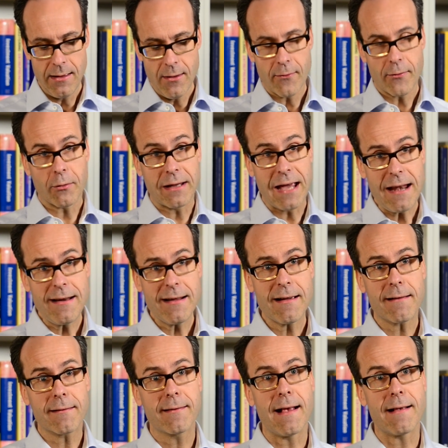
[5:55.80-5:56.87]
So getting
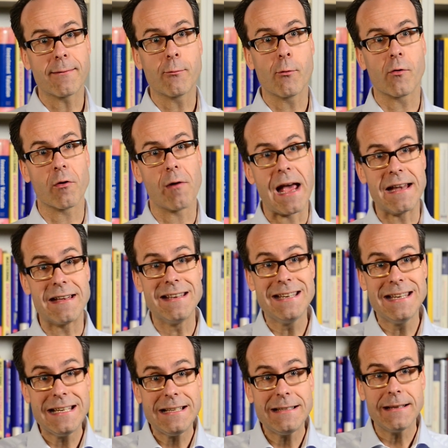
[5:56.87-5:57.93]
access to the right
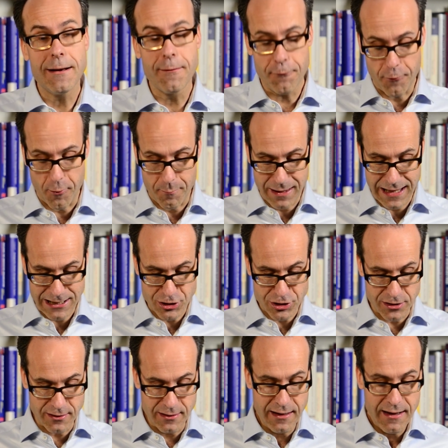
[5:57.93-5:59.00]
need
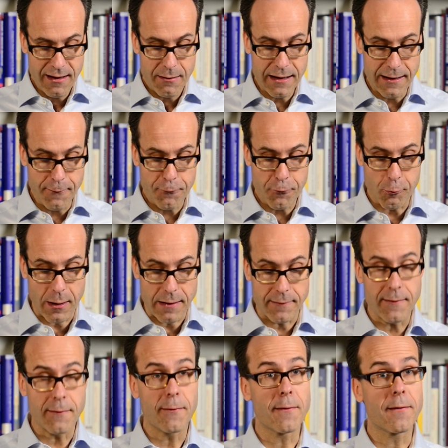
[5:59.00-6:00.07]
information
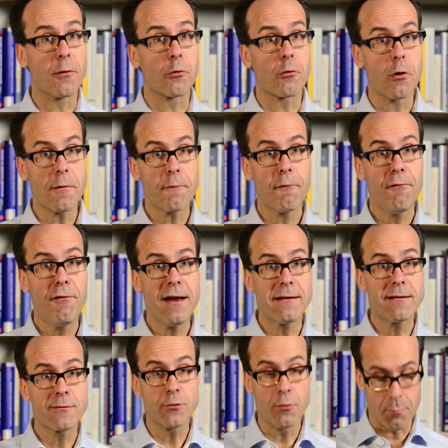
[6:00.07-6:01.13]
influences the so-called fit
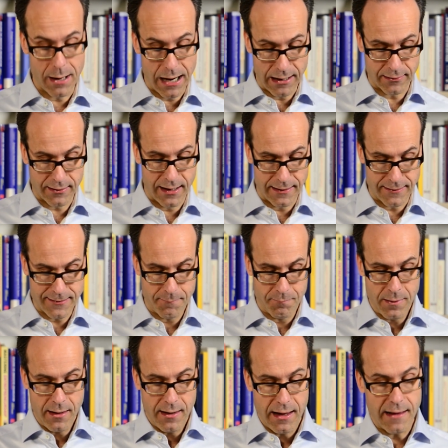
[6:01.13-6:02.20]
to market
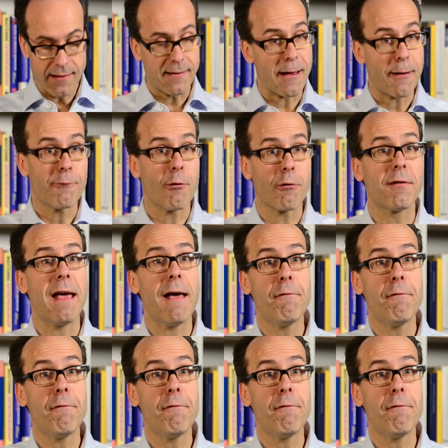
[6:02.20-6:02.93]
and therefore the